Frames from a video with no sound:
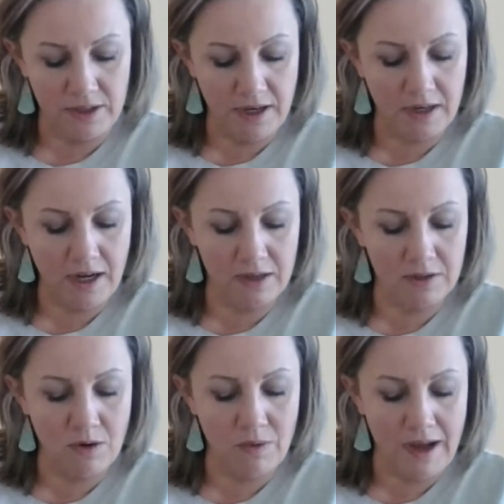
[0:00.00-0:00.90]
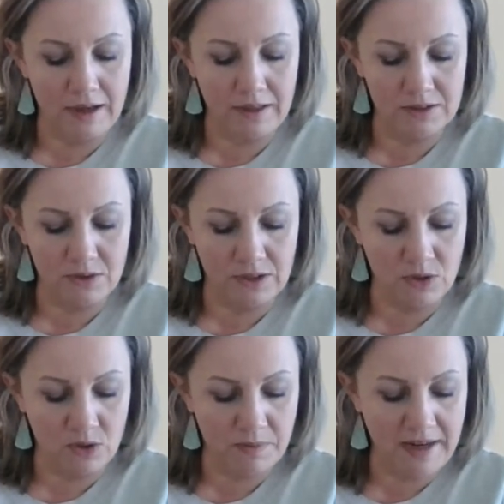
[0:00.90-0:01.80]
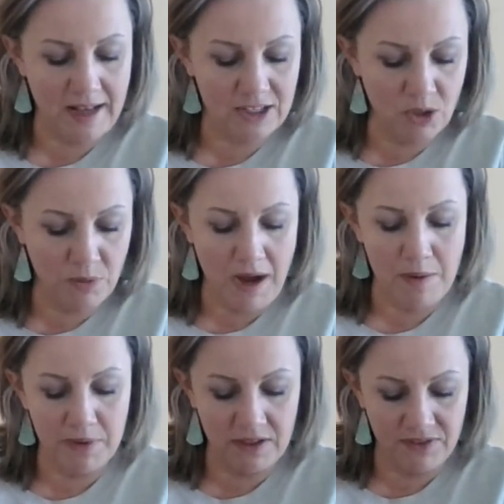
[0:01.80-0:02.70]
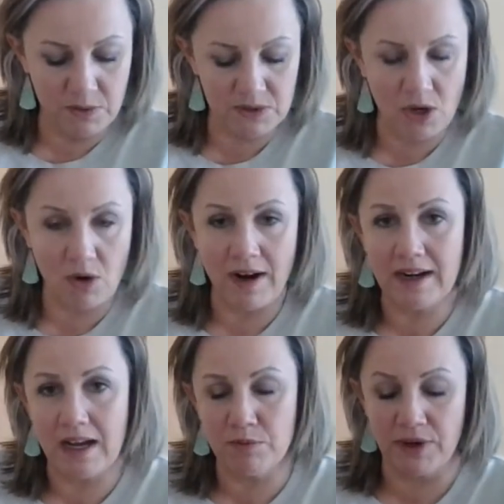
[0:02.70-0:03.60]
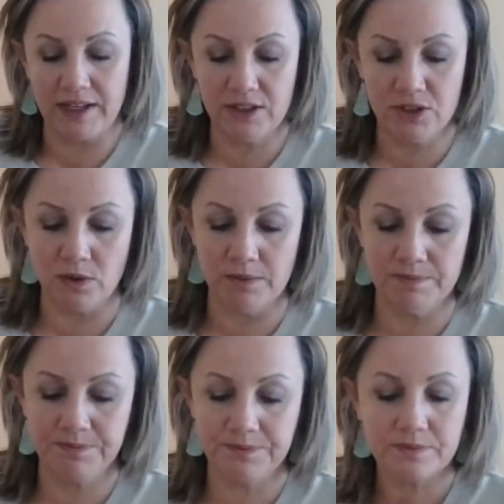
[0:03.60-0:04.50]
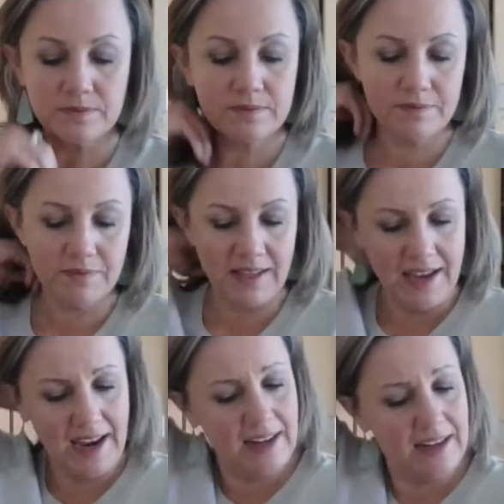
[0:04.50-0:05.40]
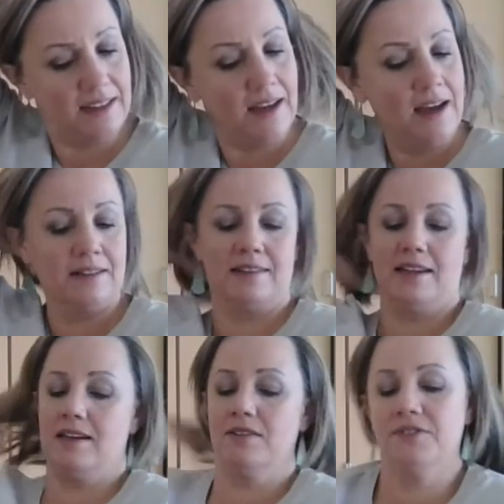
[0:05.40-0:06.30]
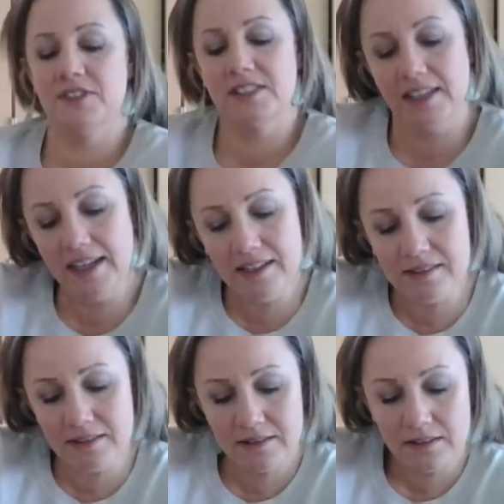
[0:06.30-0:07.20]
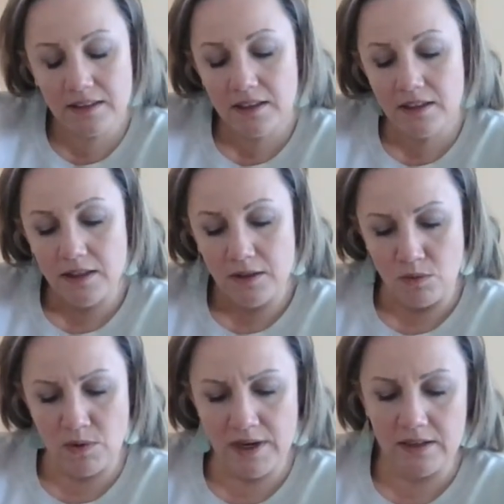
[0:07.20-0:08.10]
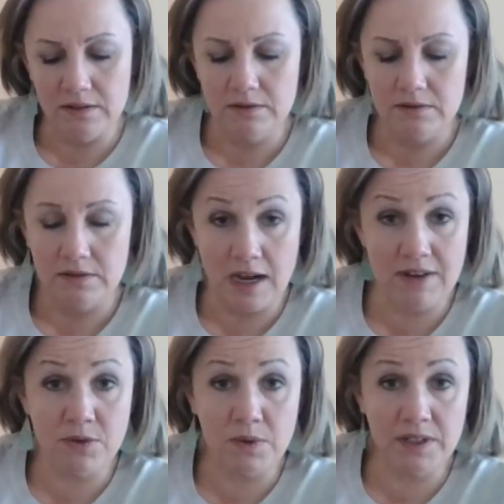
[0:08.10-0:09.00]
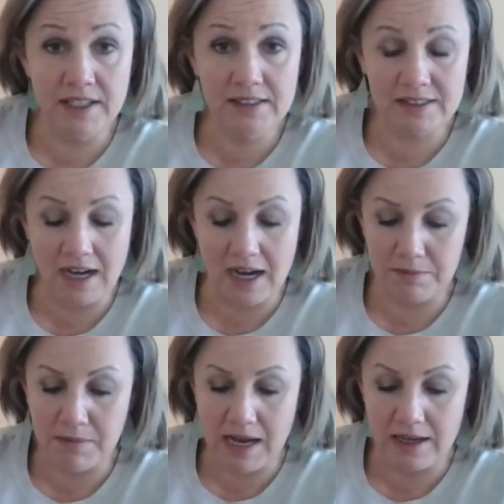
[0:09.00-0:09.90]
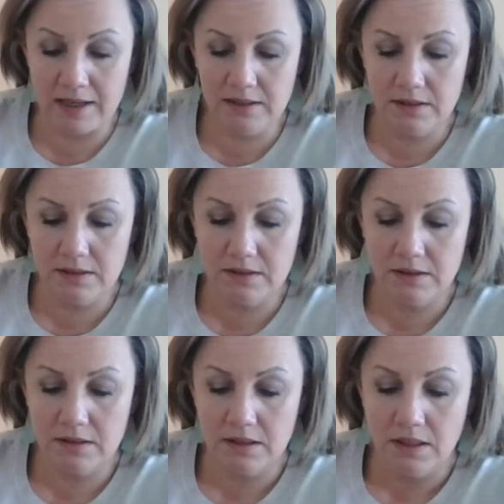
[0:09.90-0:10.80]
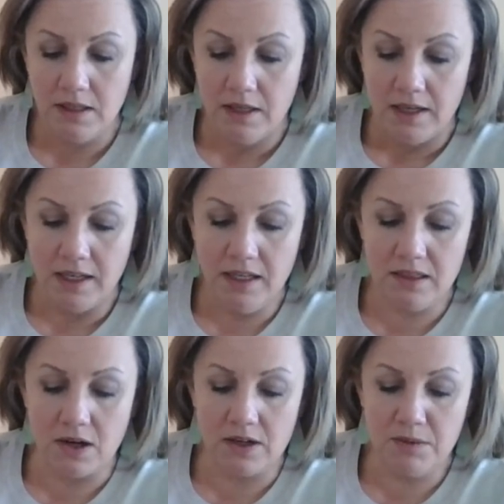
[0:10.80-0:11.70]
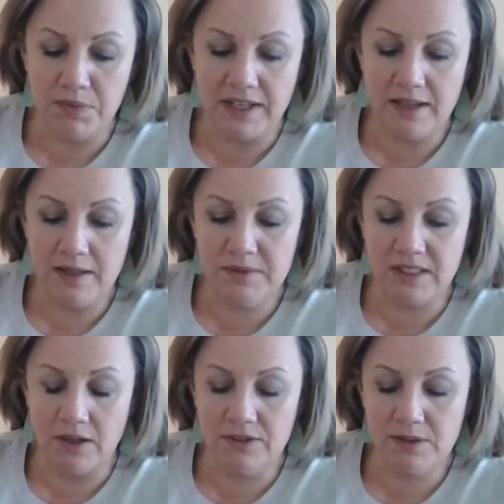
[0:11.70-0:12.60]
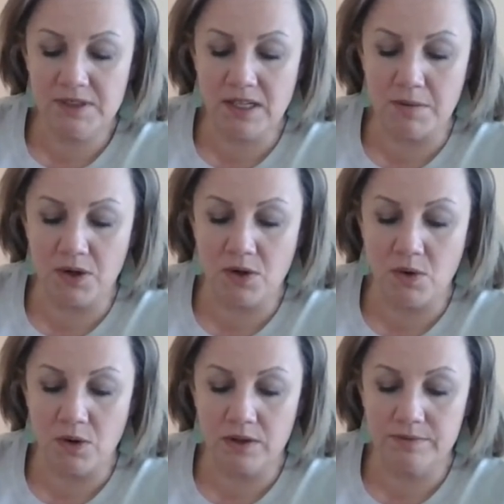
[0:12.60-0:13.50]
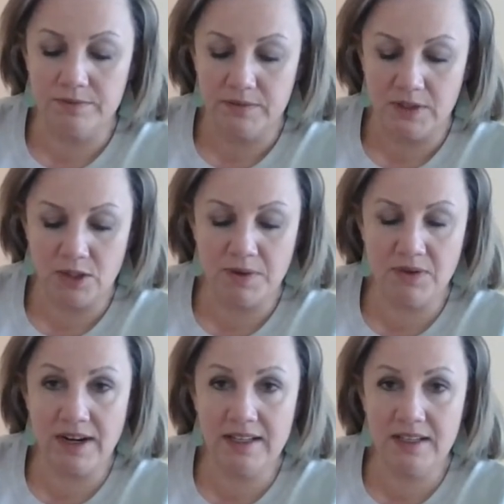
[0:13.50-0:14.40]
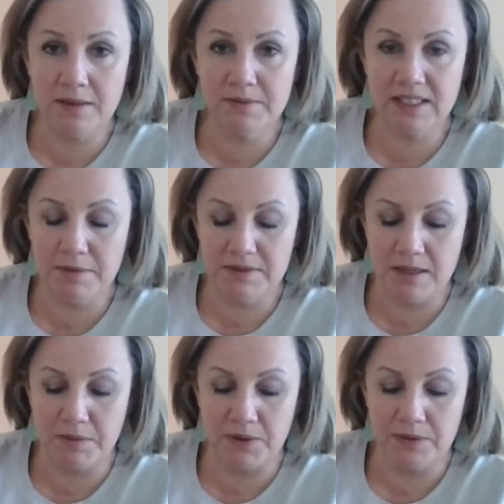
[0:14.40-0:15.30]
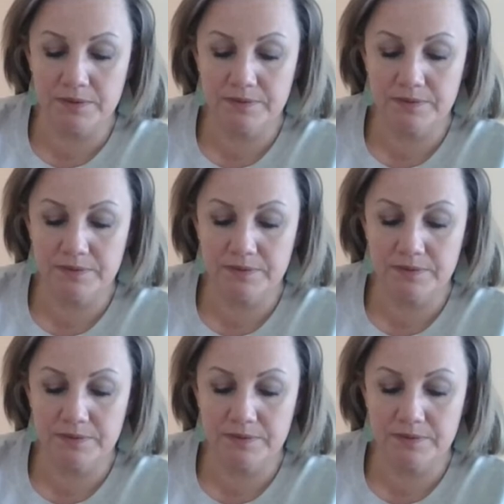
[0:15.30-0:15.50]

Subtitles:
He ain't got no wagon, so I told him I'd ask your papa, and if it was all right, I'd bring it to him. Ain't it kind of late for seeding? Well, not for what he's got in mind. He thought he'd plant himself some summer corn. It'll be ready come September.